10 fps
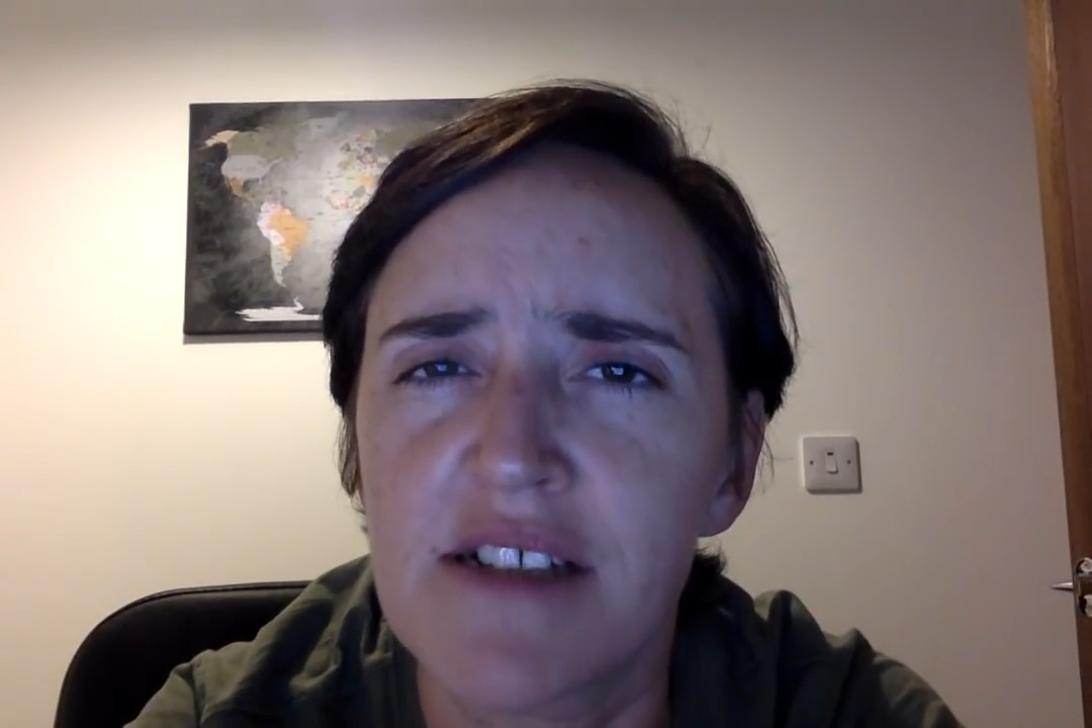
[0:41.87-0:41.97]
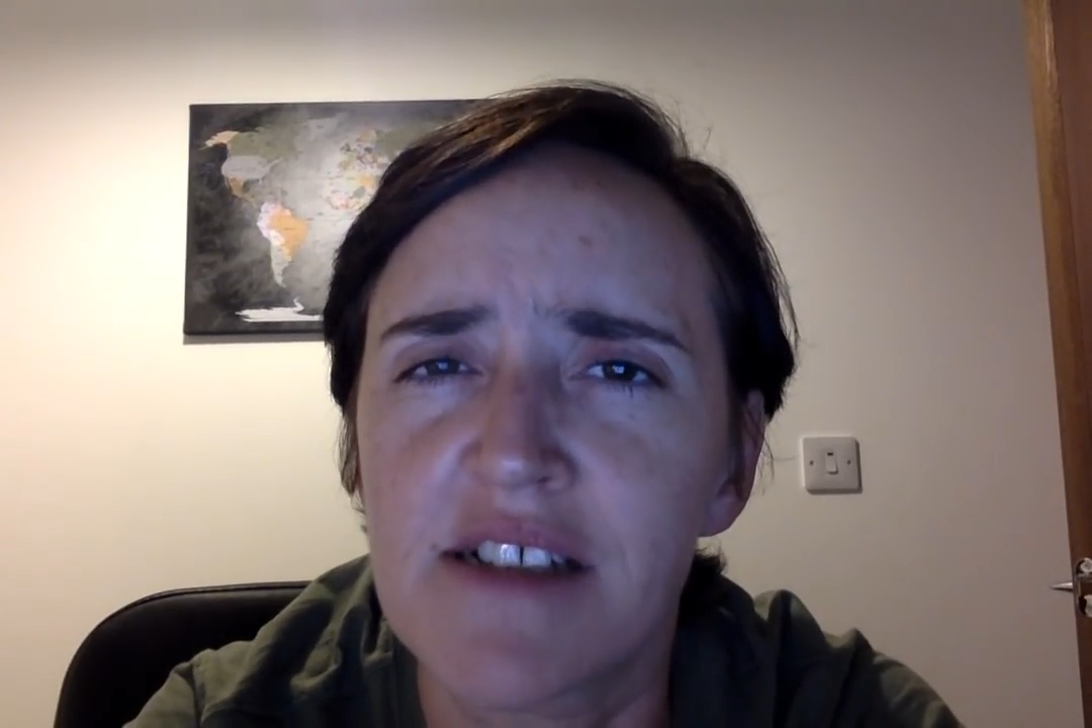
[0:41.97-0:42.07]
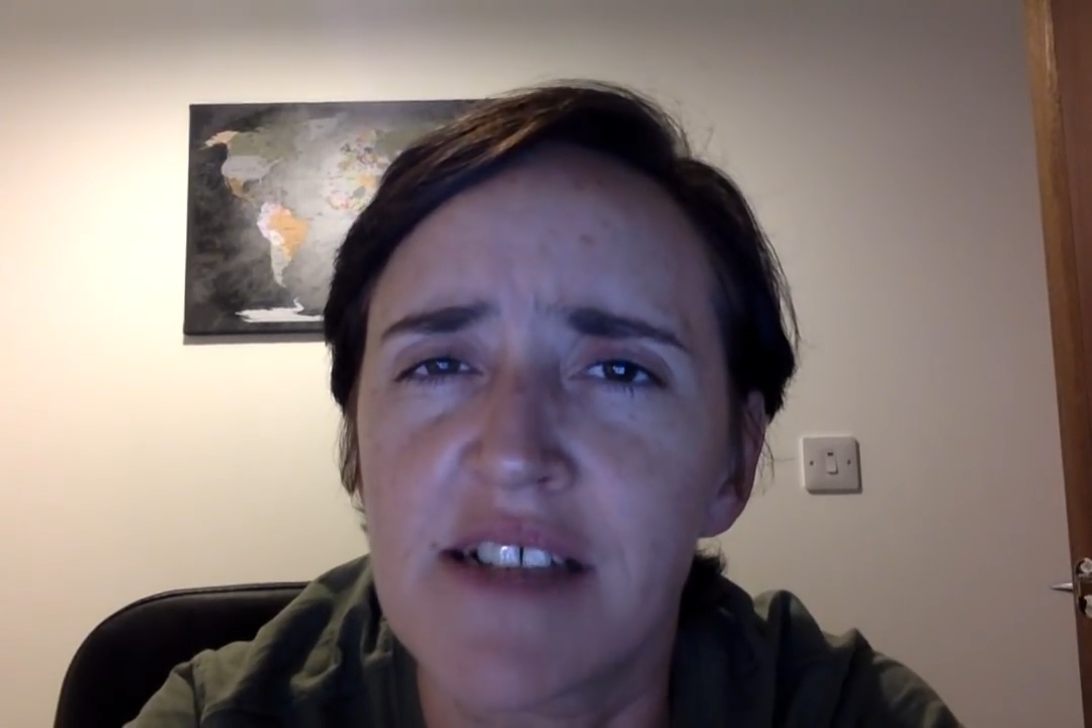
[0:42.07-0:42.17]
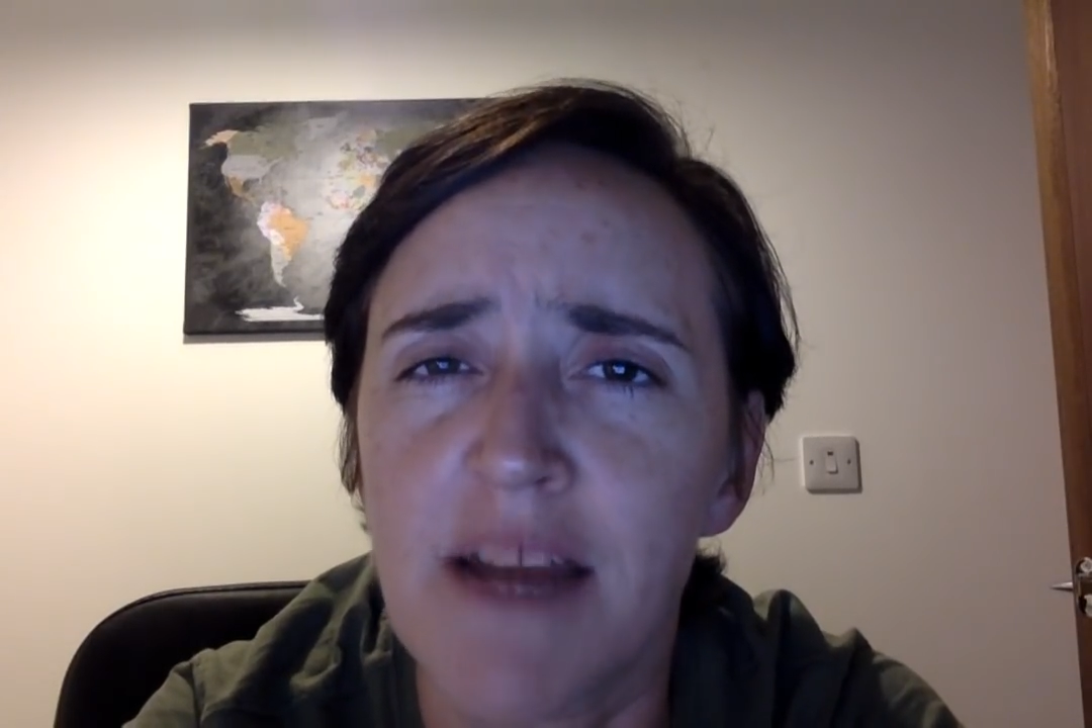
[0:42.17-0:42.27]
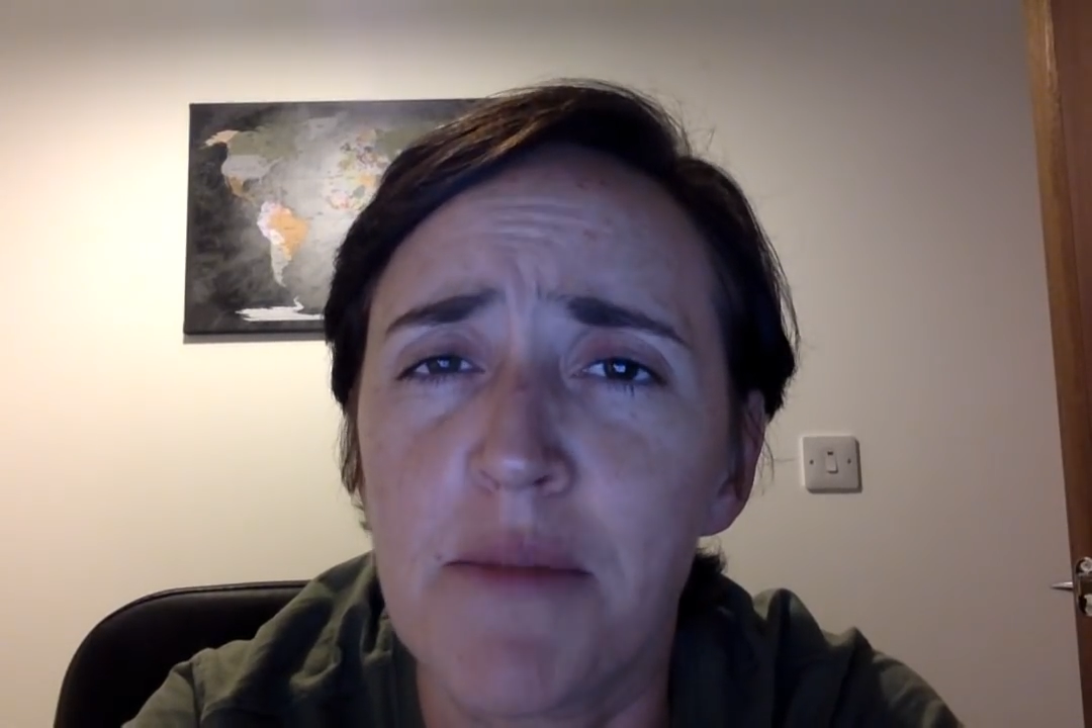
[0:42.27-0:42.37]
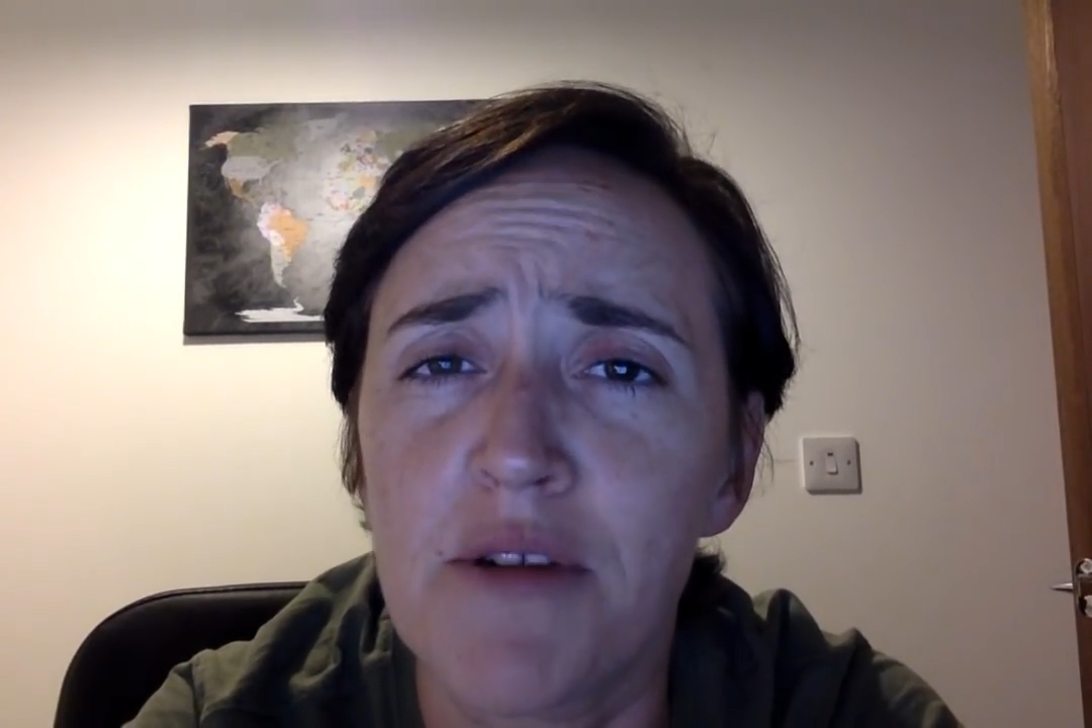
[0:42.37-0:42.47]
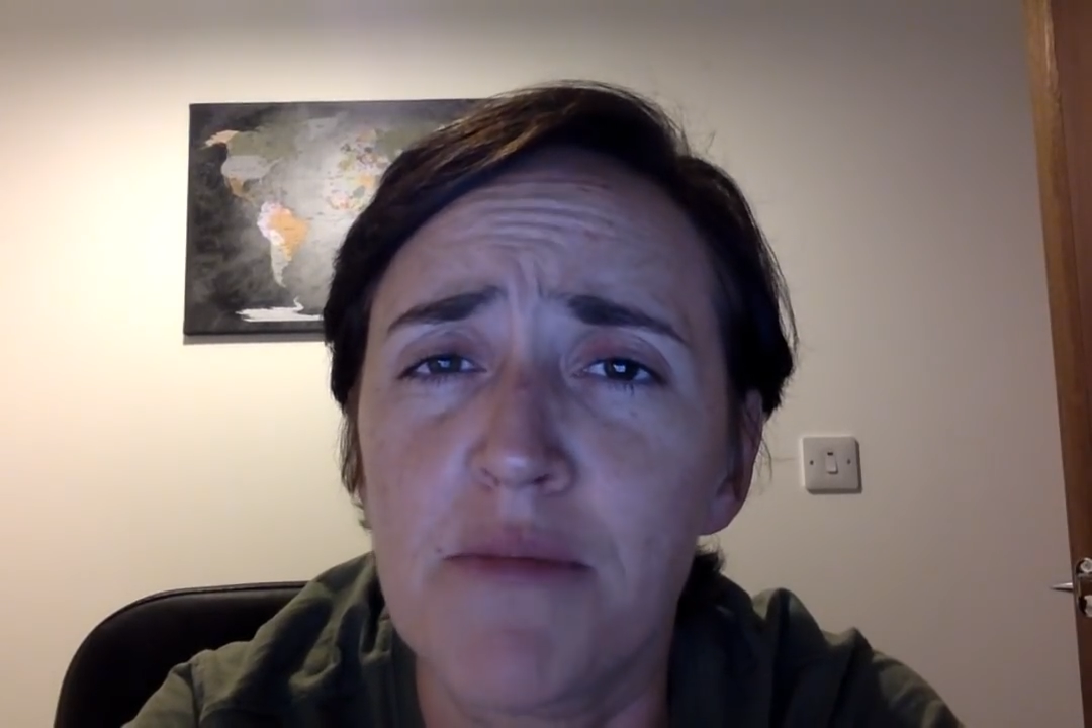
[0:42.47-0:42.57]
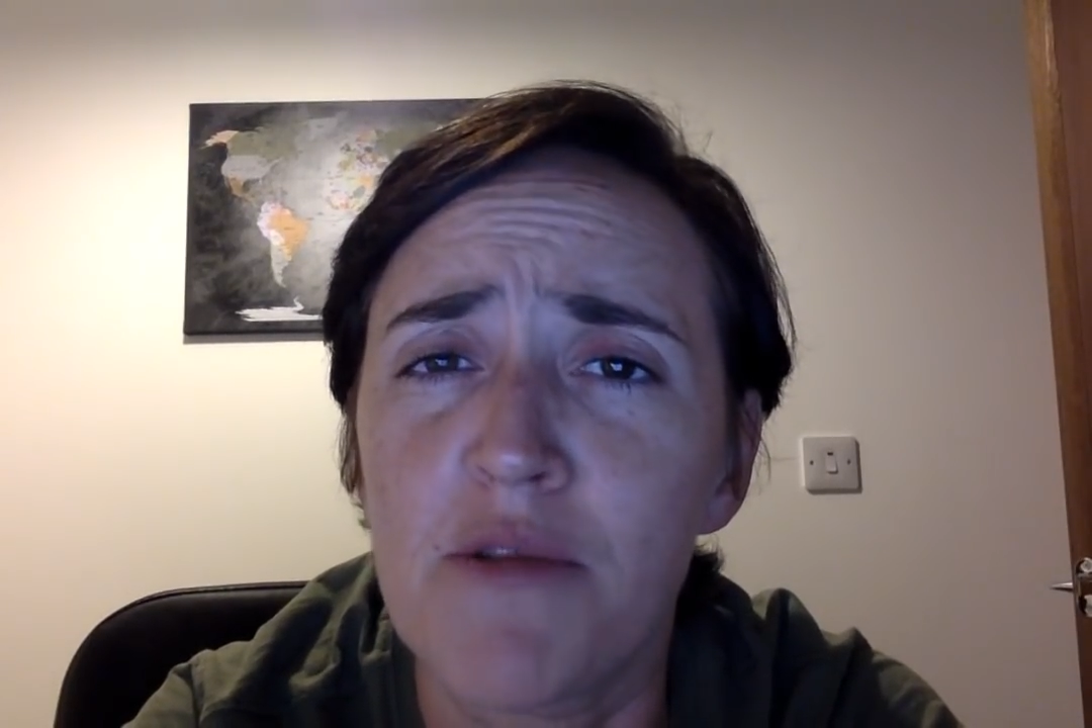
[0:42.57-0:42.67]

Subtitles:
December in